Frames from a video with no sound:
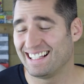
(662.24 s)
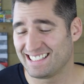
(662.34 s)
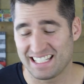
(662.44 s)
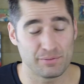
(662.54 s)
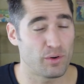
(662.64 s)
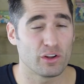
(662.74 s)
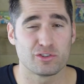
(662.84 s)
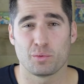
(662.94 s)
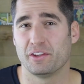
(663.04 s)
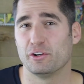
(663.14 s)

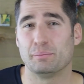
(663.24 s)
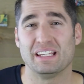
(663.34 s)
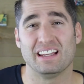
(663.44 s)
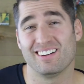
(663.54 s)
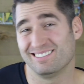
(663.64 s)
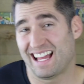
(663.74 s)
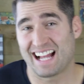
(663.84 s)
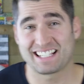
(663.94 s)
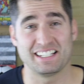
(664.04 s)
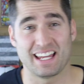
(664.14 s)
defaults, whether it be
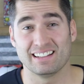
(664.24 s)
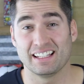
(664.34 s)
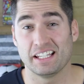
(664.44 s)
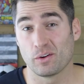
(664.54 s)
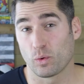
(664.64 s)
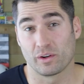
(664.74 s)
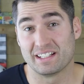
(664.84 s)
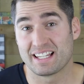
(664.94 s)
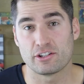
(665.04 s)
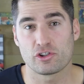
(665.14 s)
accidentally or
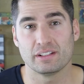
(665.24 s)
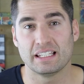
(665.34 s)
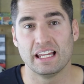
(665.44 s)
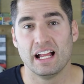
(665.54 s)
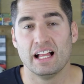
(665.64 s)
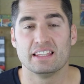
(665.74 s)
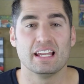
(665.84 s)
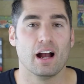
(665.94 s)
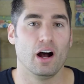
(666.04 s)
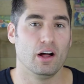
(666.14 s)
intentionally,
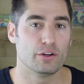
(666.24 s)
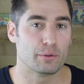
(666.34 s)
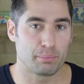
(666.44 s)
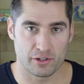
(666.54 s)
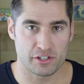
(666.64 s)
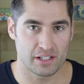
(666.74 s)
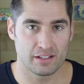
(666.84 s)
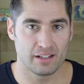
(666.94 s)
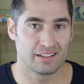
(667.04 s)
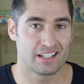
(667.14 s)
the other
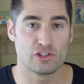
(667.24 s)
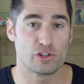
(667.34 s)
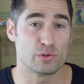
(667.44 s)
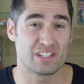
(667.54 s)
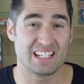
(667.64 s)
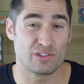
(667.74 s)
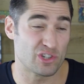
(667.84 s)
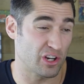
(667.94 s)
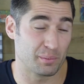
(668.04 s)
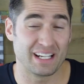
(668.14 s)
person can choose to
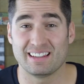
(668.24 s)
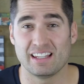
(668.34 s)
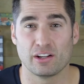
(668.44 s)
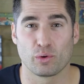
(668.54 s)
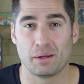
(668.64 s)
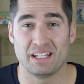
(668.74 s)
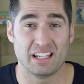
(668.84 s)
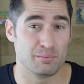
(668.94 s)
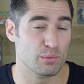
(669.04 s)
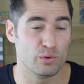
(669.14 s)
terminate the agreement
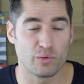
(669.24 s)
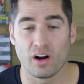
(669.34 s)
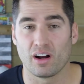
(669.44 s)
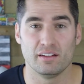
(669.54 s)
and move on.